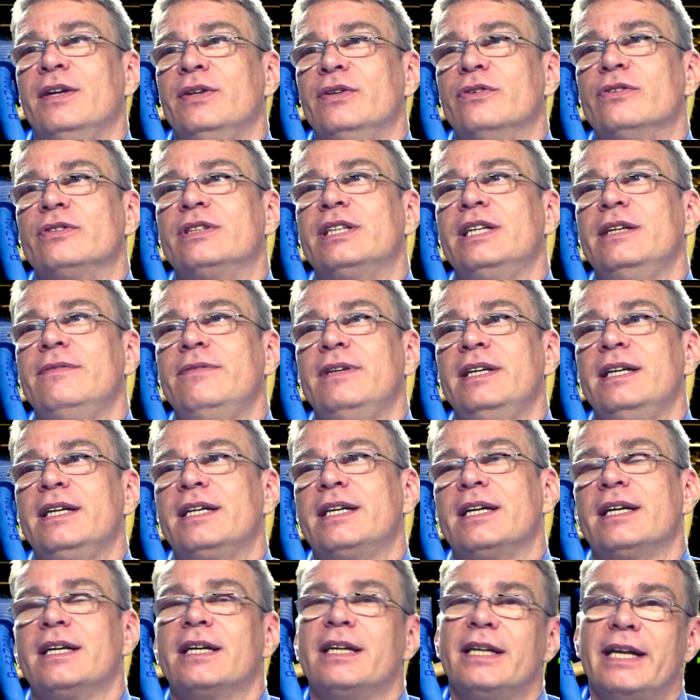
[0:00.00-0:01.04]
Your TV
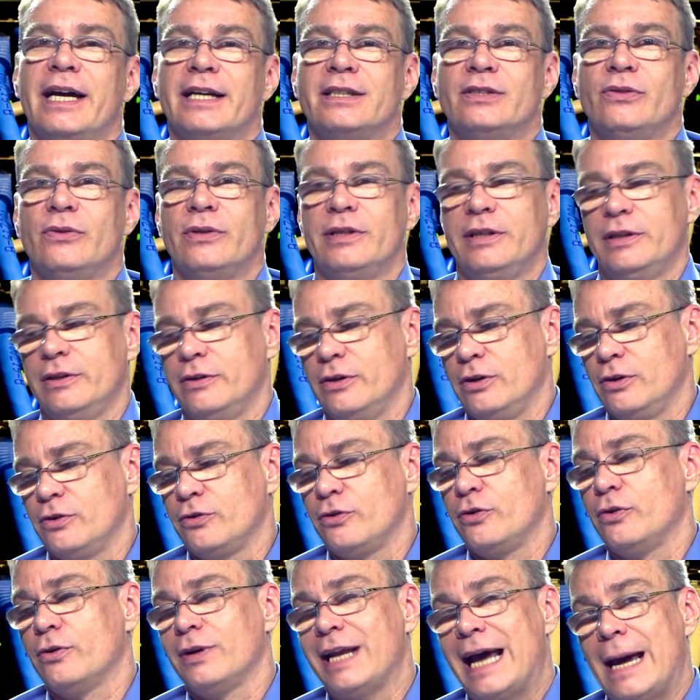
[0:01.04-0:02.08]
can connect to it, your,
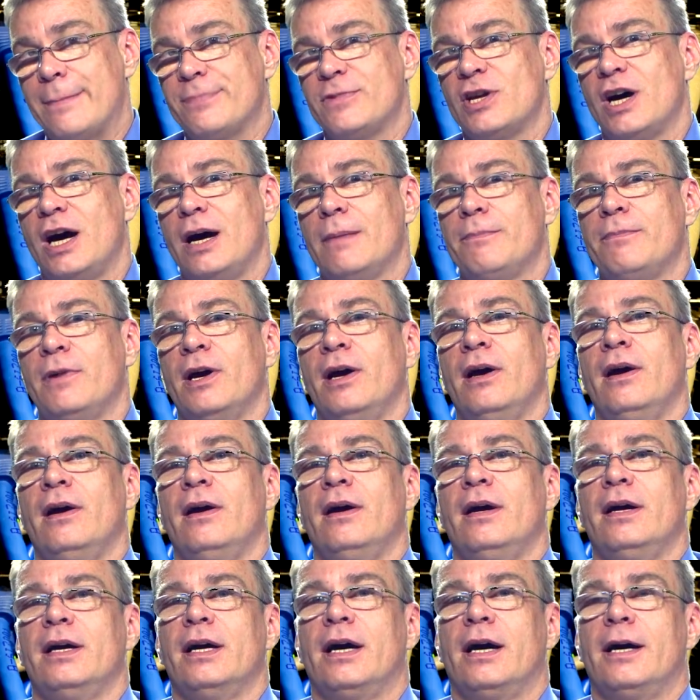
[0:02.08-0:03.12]
your laptop,
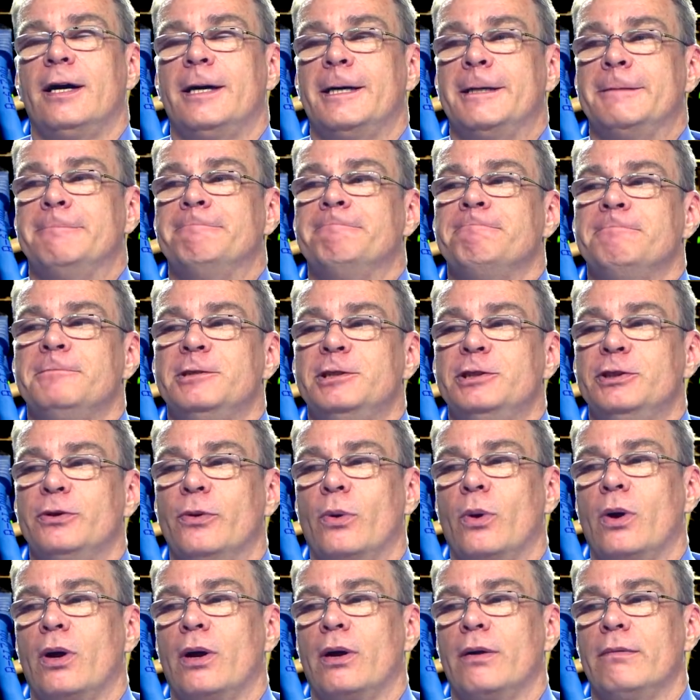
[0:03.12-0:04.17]
uh,
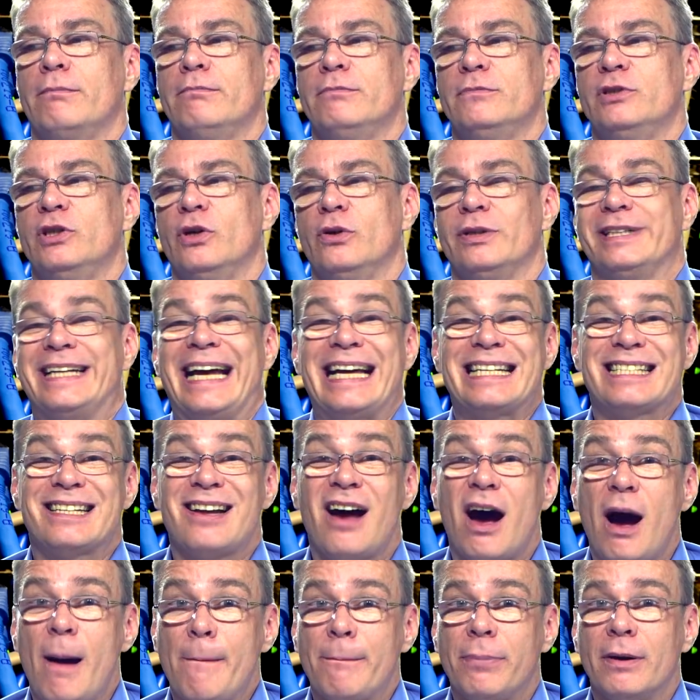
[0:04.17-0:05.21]
your, your
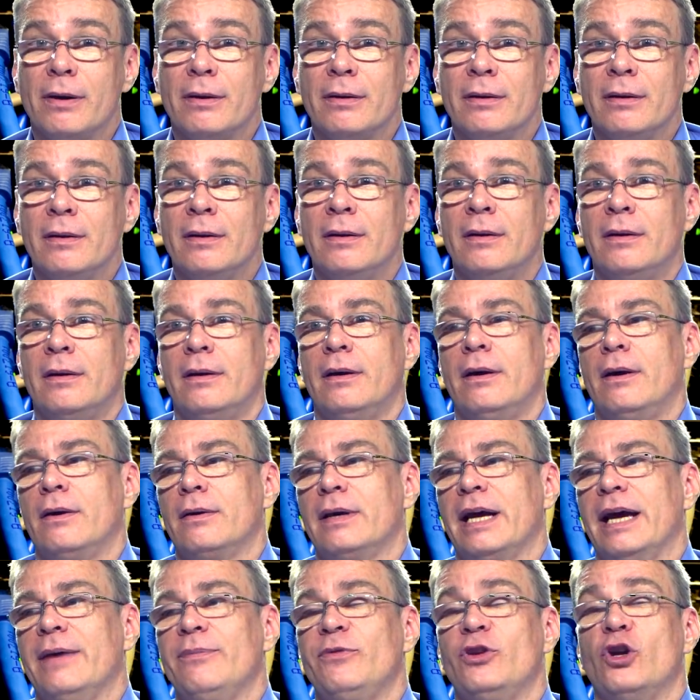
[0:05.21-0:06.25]
desktop,
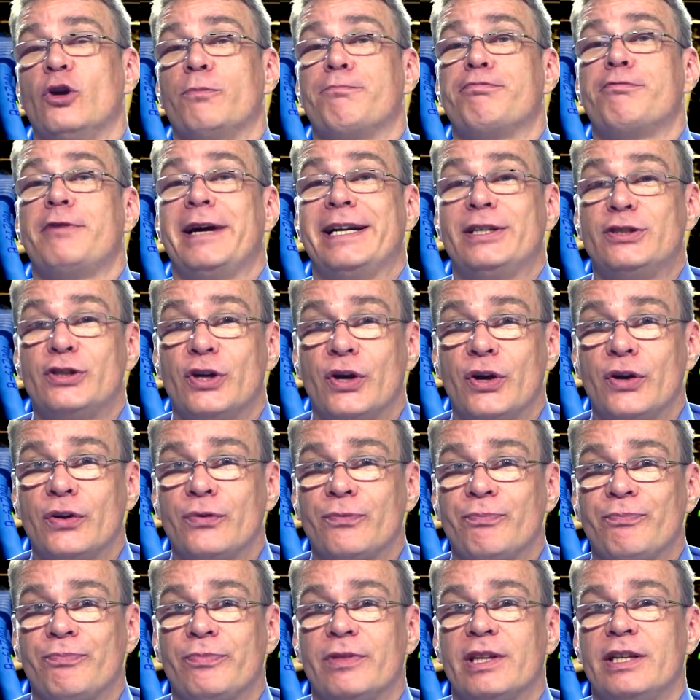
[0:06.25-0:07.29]
okay? Your printer,
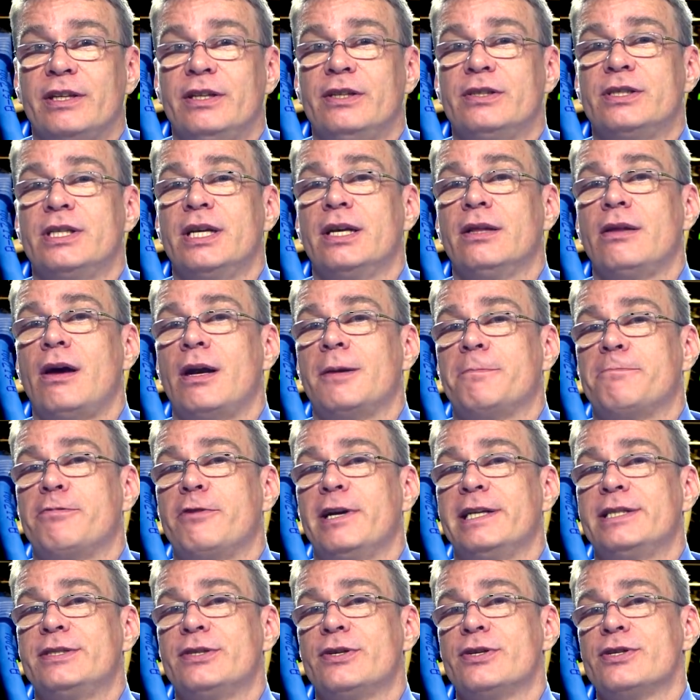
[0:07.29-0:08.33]
you see a lot of
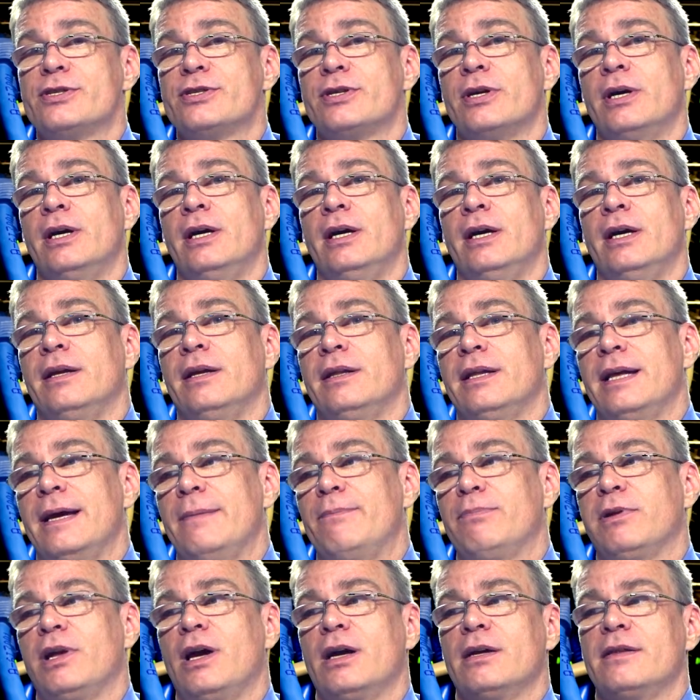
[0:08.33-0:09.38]
printers, they
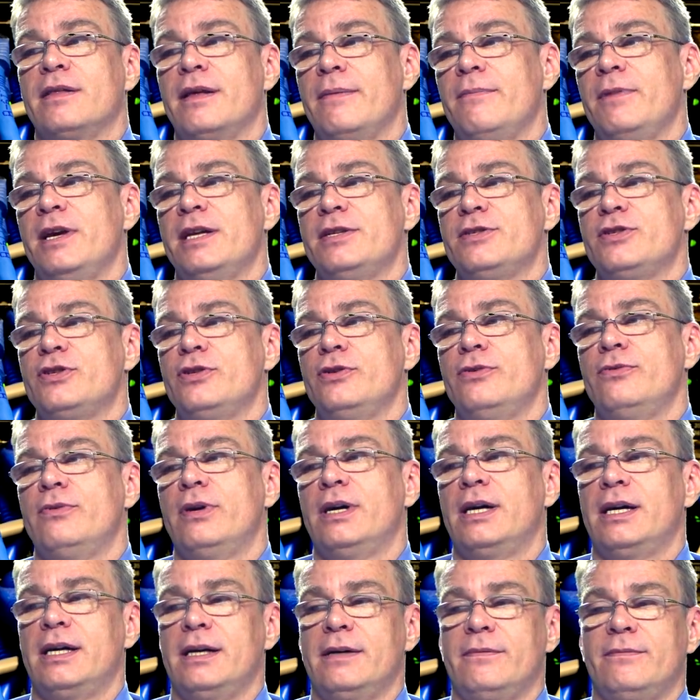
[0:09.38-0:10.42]
plug them into
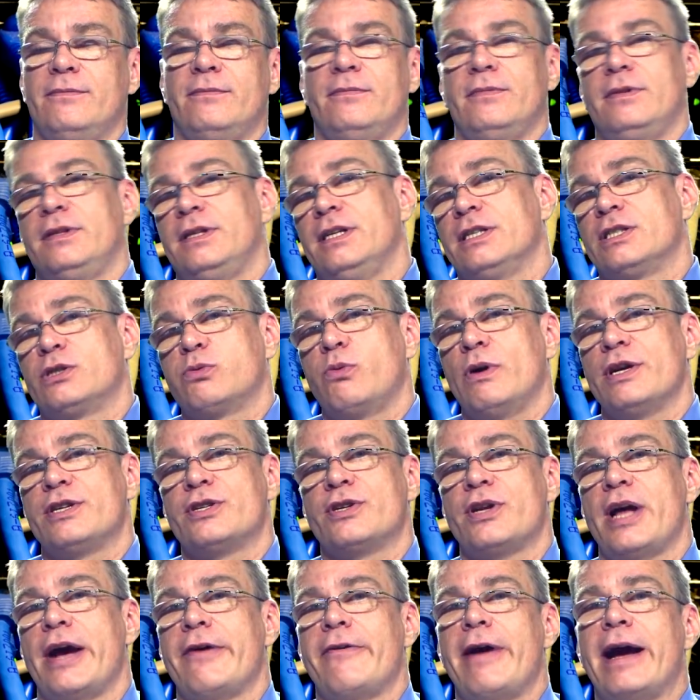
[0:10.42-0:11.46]
uh, the
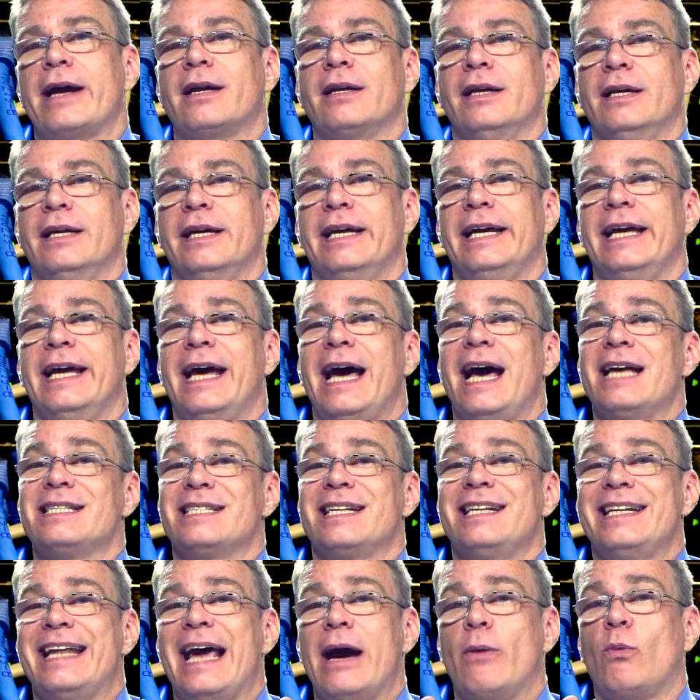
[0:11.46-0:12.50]
switch directly. It has
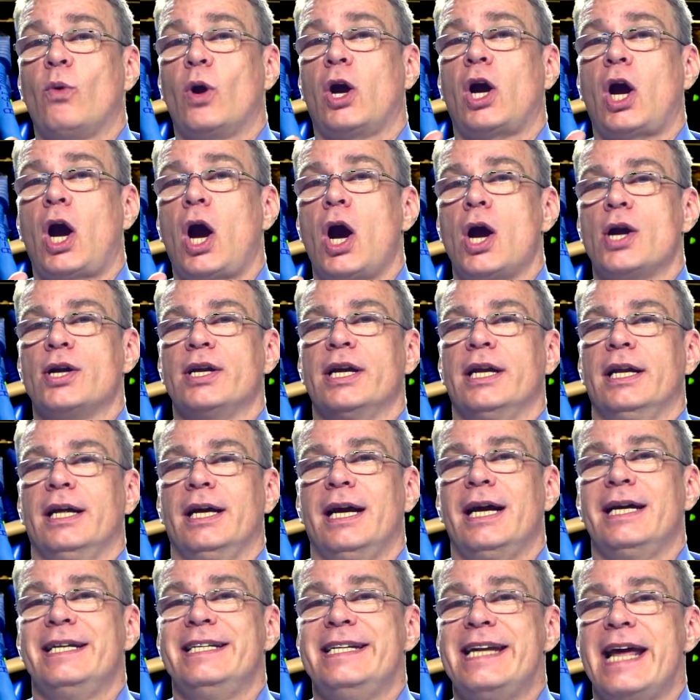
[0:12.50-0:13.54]
a network card in it,
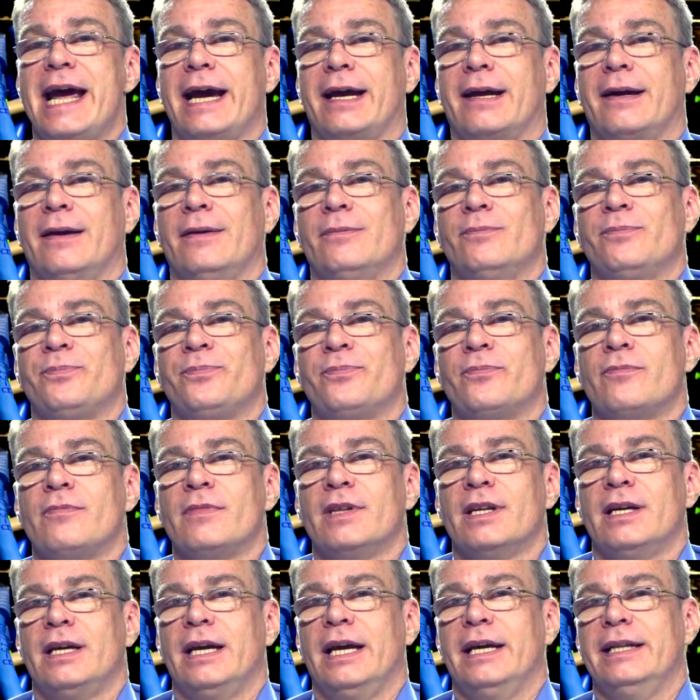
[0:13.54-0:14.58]
a NIC,
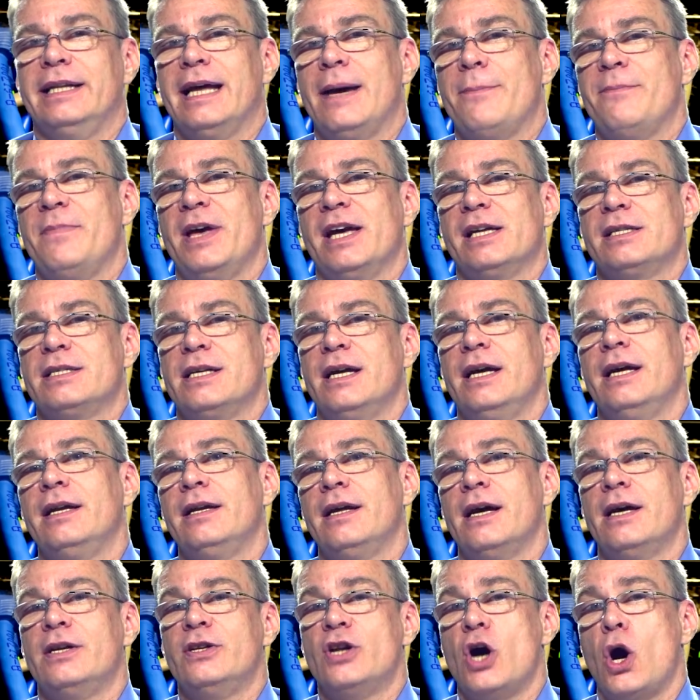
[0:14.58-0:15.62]
and that makes
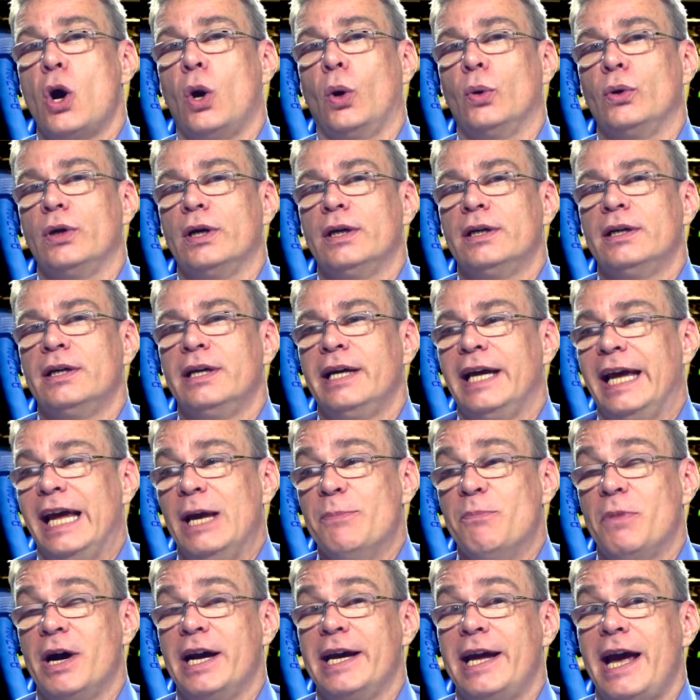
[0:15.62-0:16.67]
it a node.
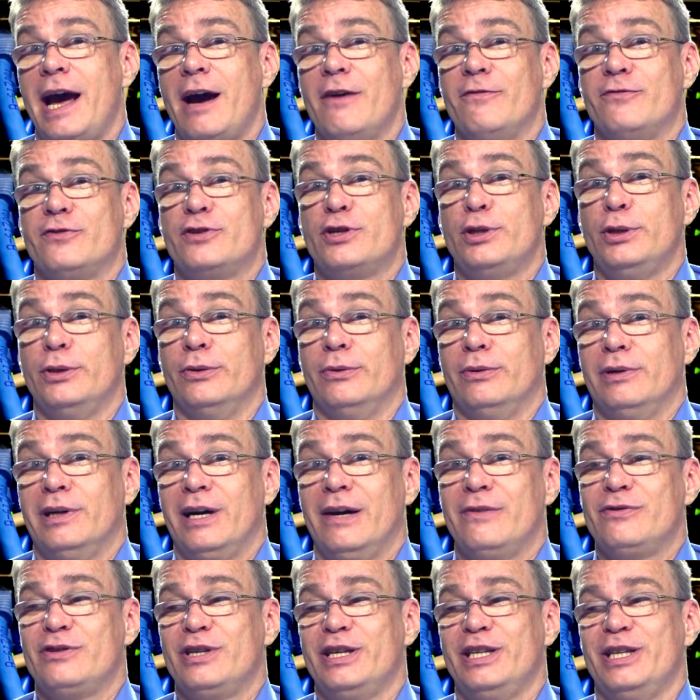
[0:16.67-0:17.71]
It might have two.
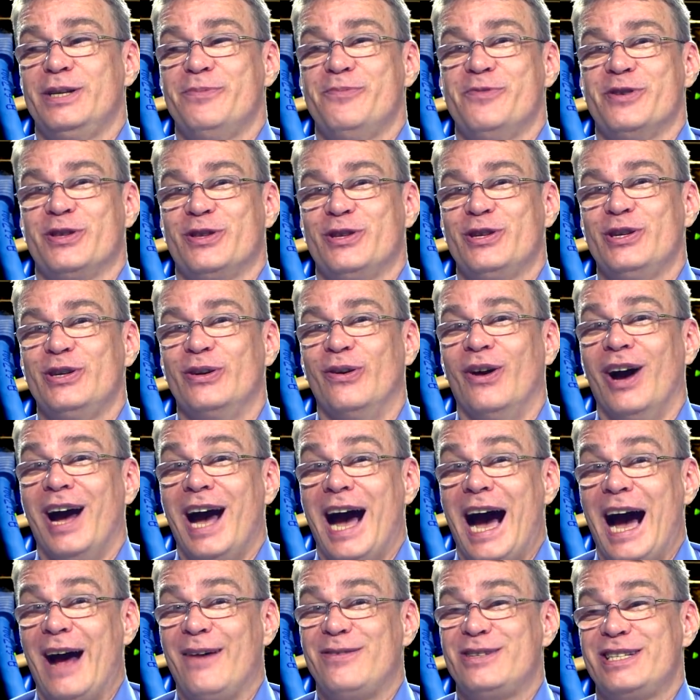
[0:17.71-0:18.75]
I've seen them with two.
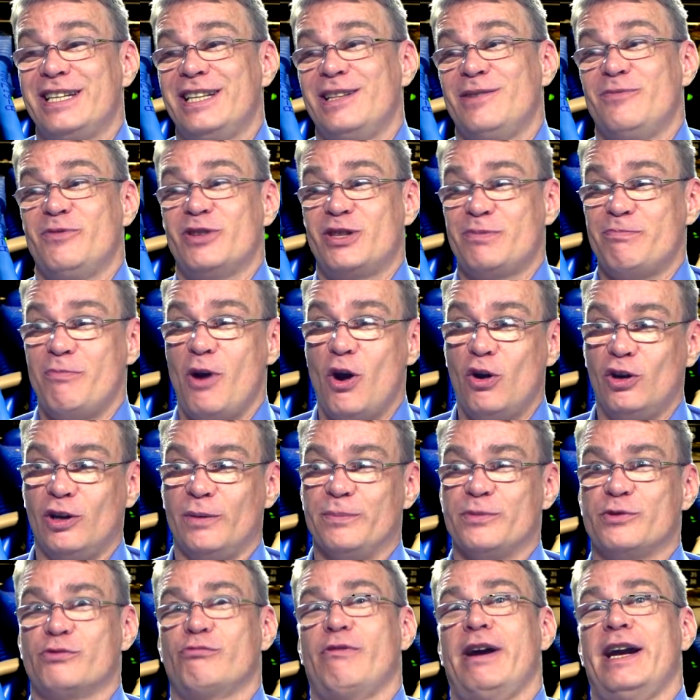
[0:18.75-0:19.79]
I've seen them with
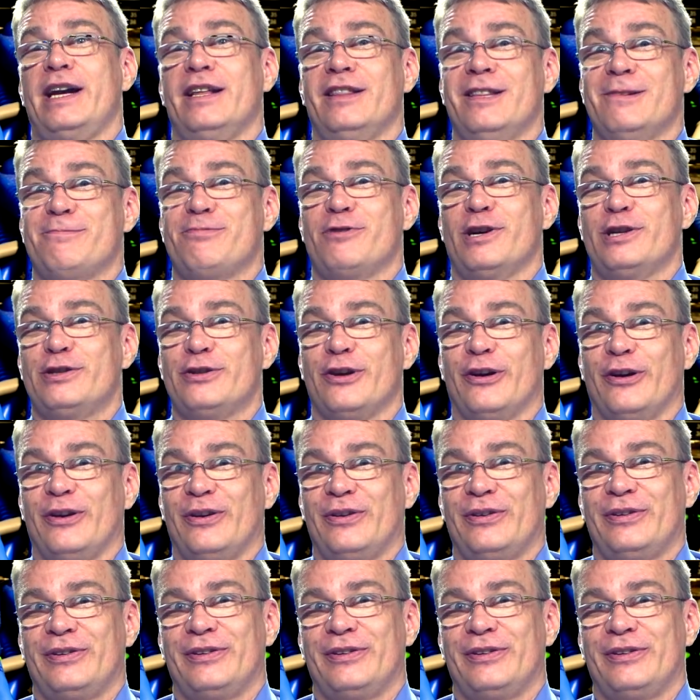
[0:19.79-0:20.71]
modems right in the printer.